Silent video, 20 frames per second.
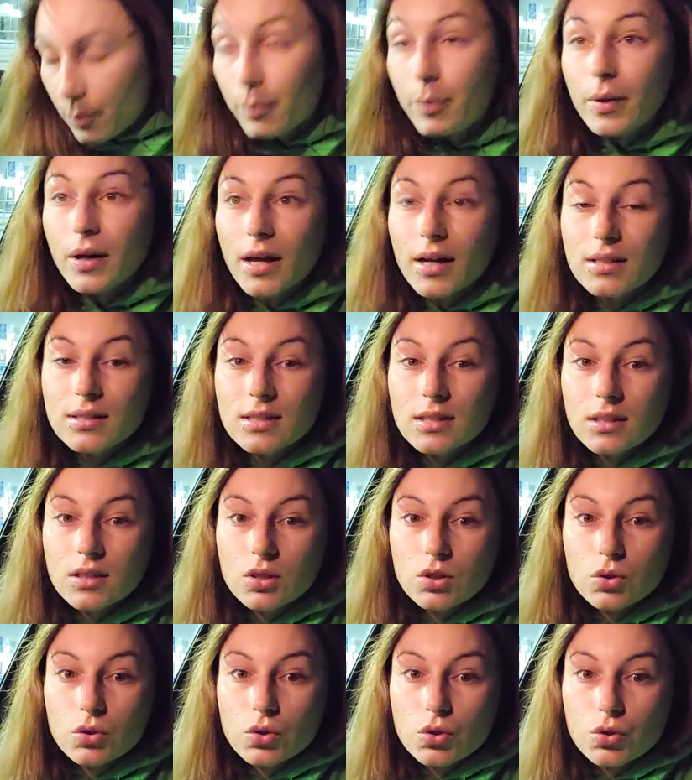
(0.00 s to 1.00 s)
But I
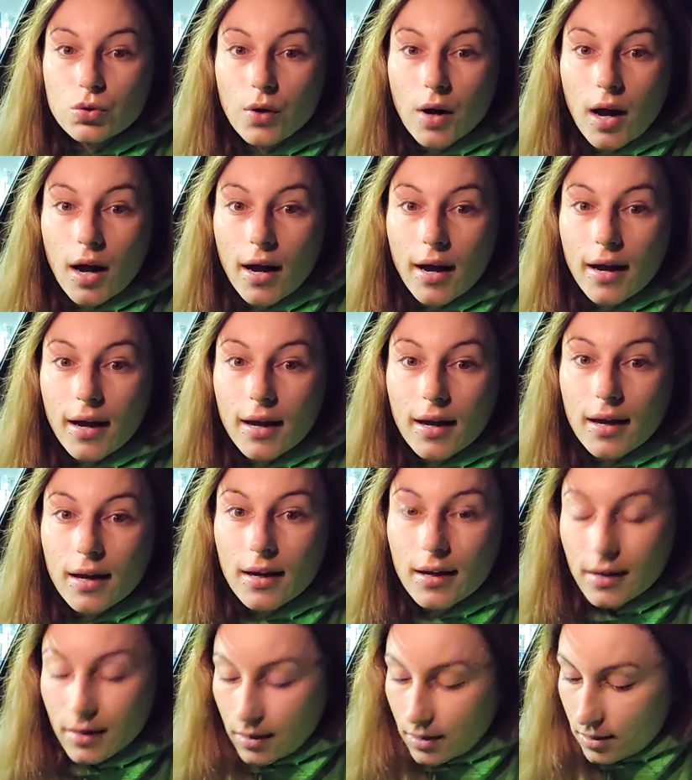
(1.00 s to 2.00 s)
didn't
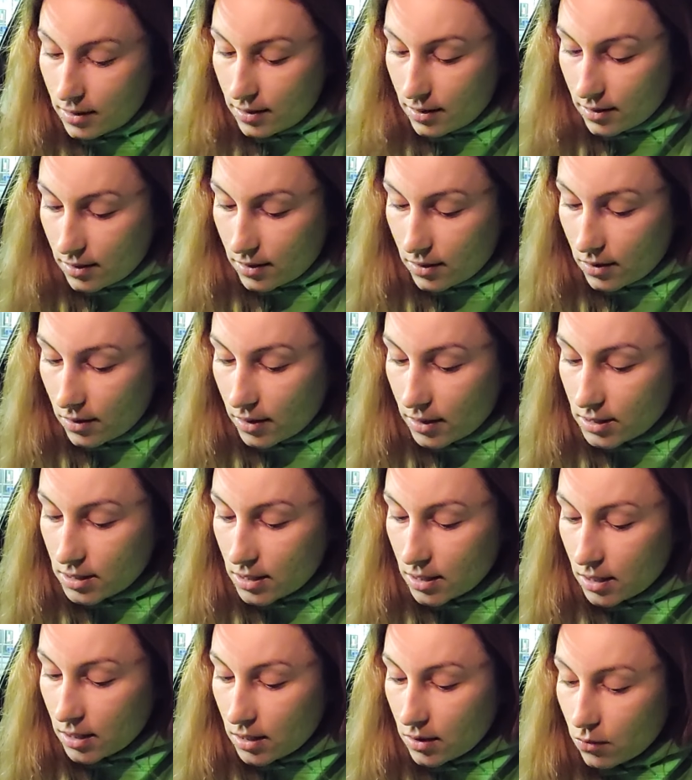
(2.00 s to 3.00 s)
try, or I
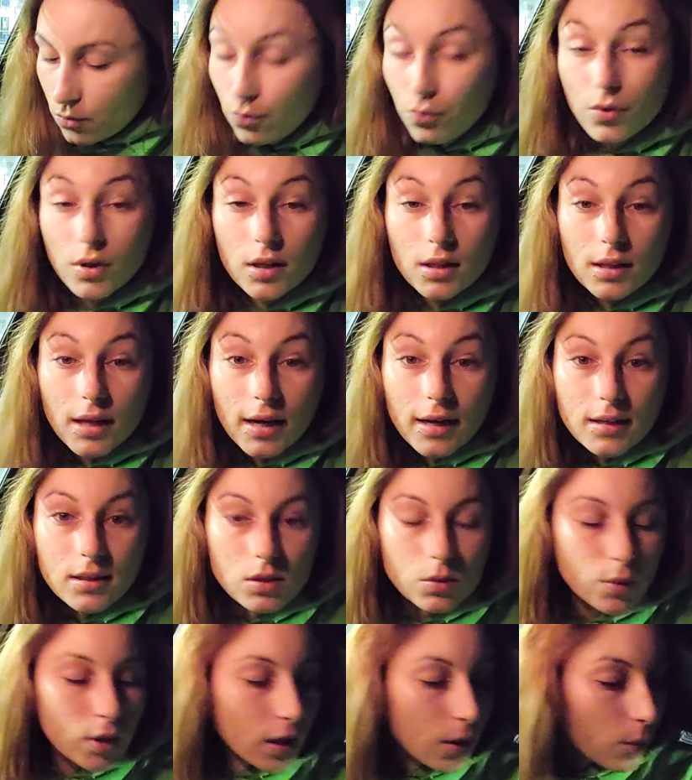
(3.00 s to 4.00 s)
didn't realize
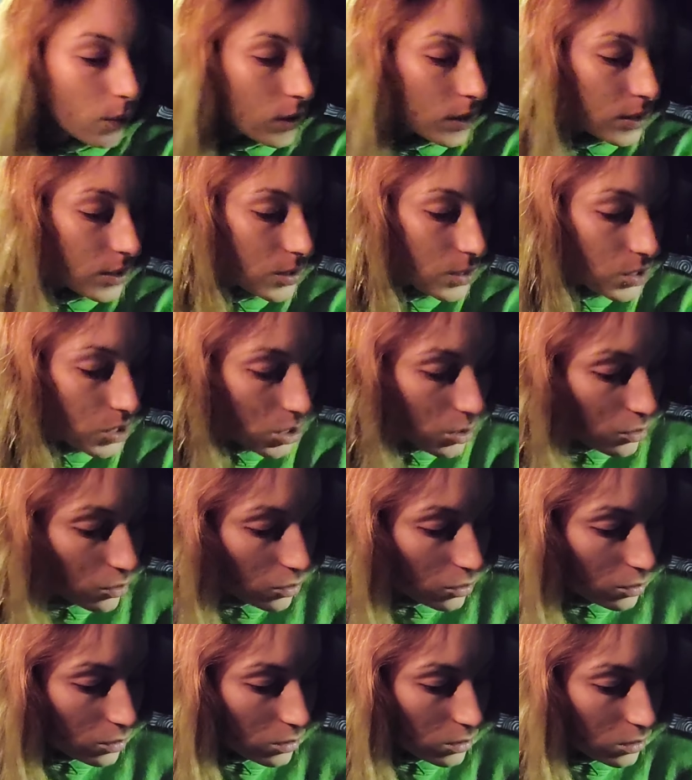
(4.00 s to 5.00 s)
what I wanted to
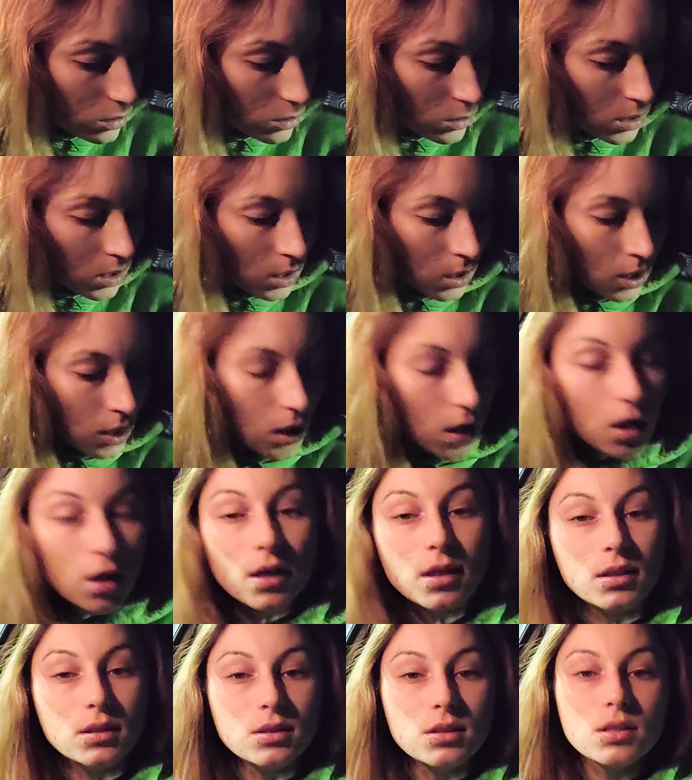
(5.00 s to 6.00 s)
do
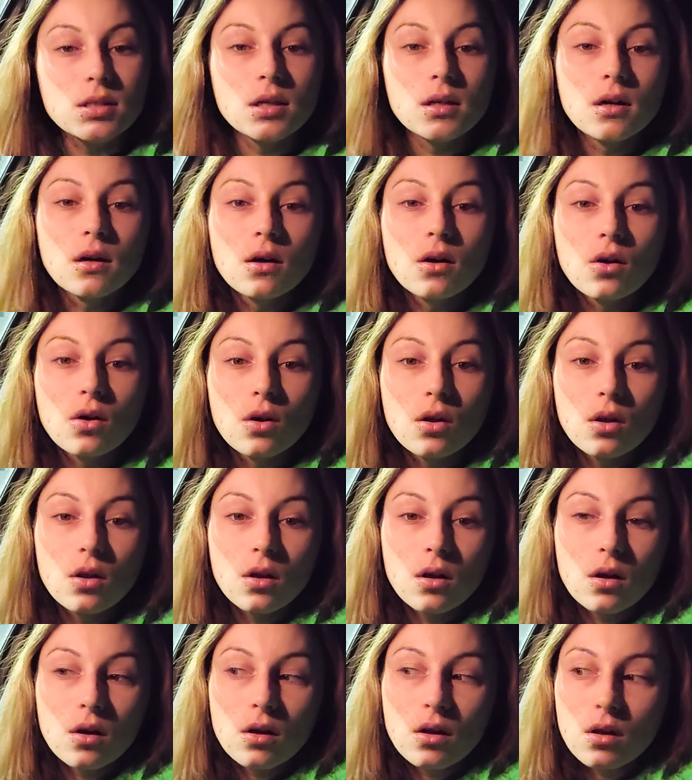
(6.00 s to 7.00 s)

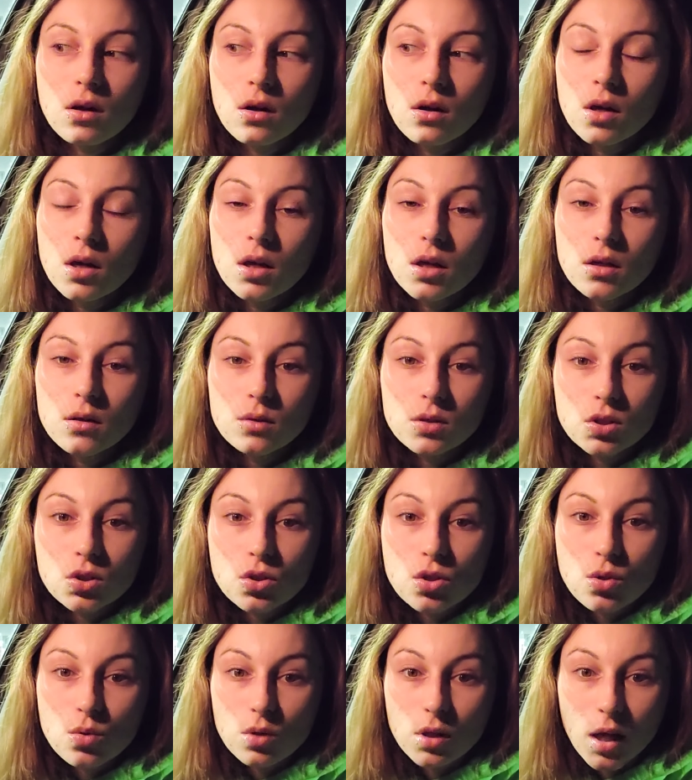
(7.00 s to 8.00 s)
until it was
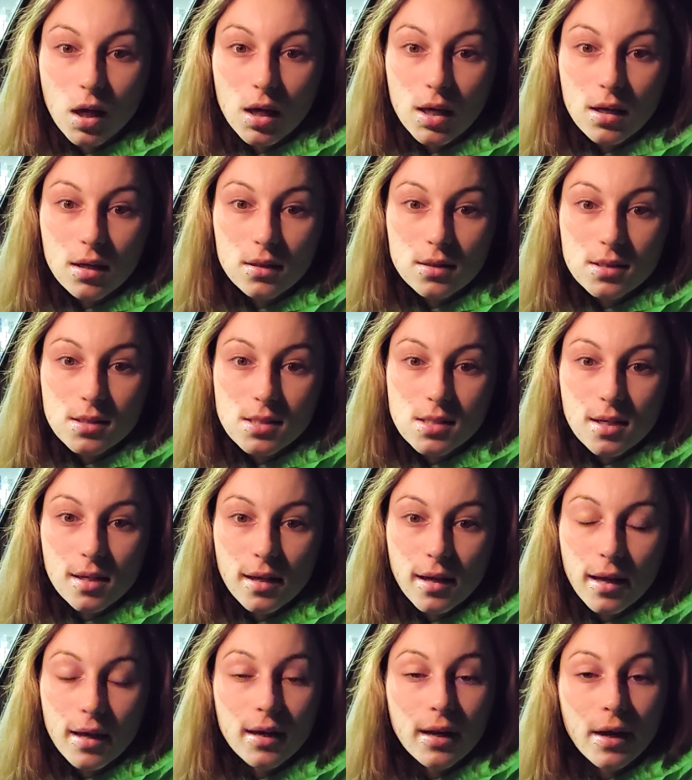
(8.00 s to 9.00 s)
too late.
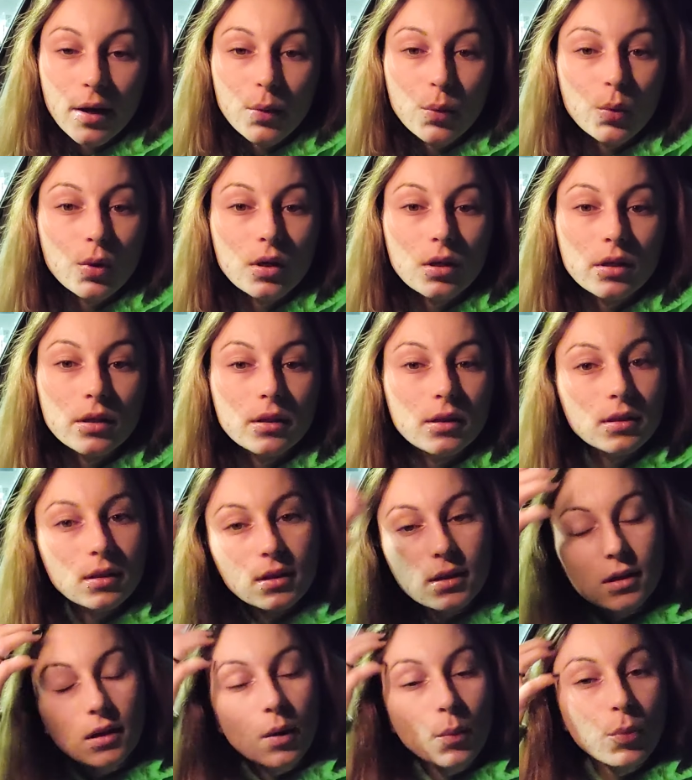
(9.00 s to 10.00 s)
And I
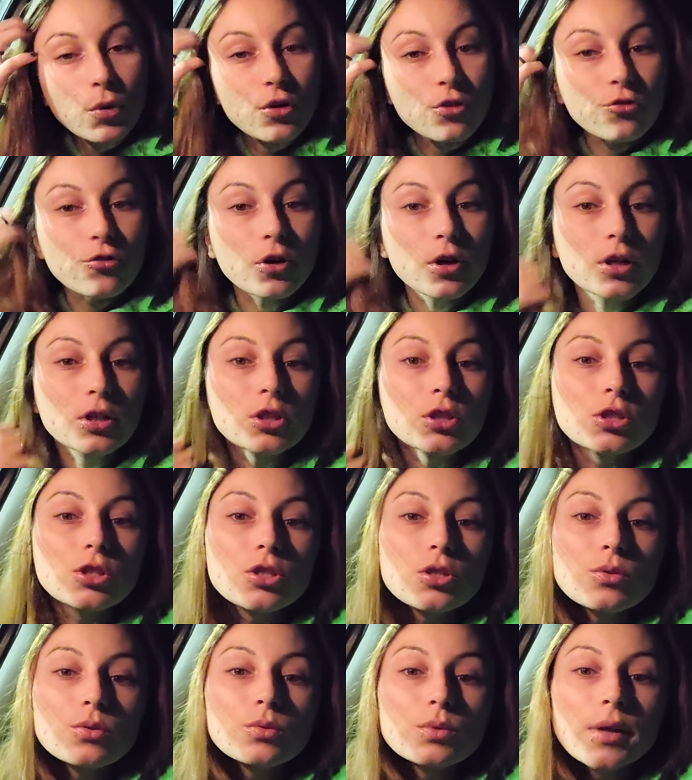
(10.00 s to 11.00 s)
would prefer to
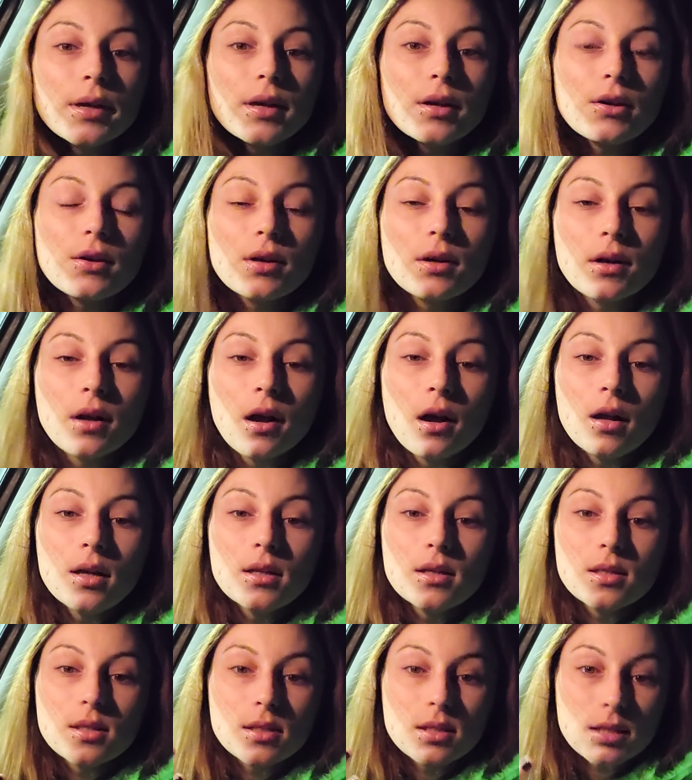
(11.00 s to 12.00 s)
do like
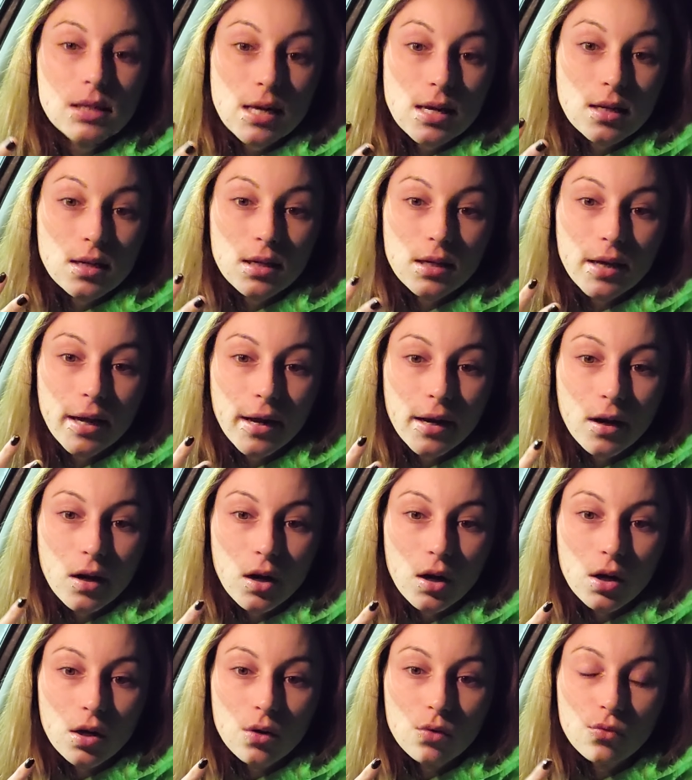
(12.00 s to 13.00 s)

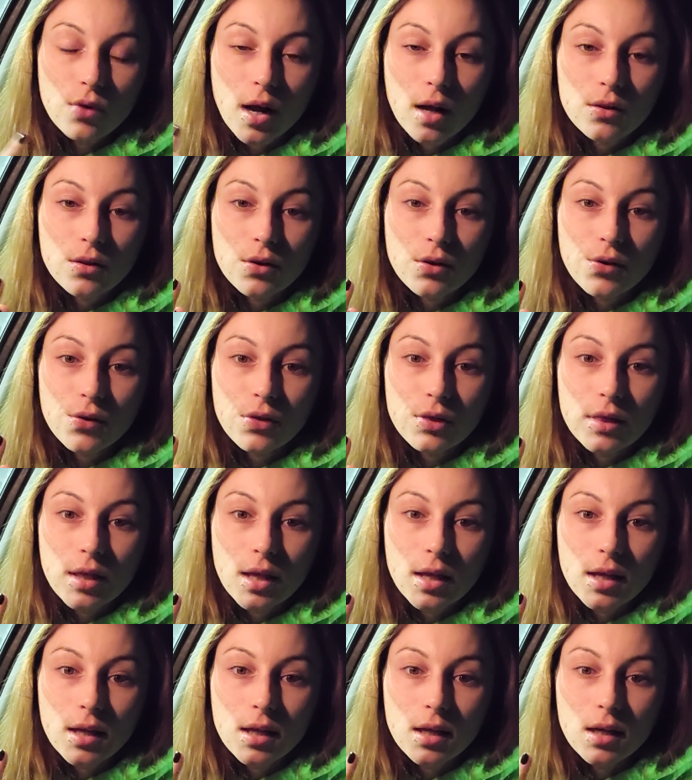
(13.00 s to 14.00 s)
skincare rather
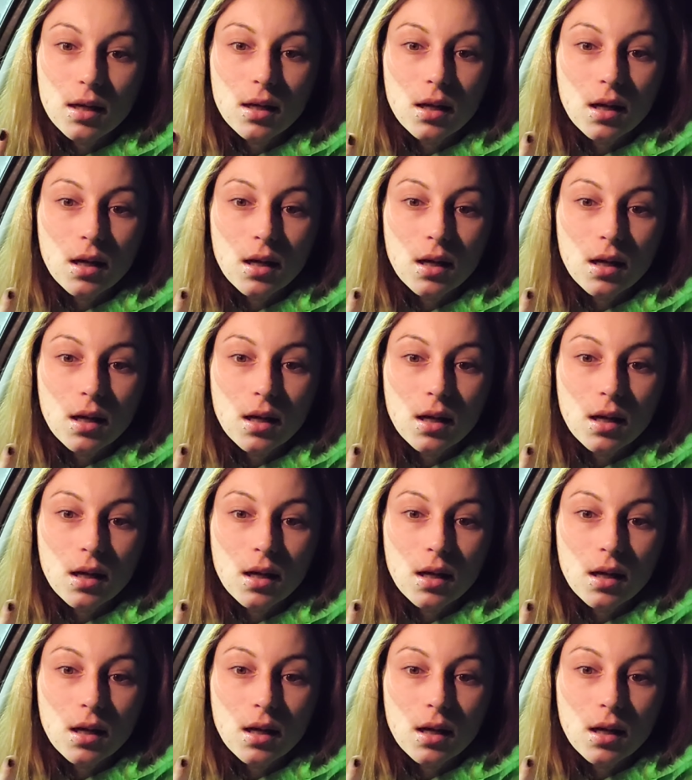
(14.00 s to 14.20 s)
than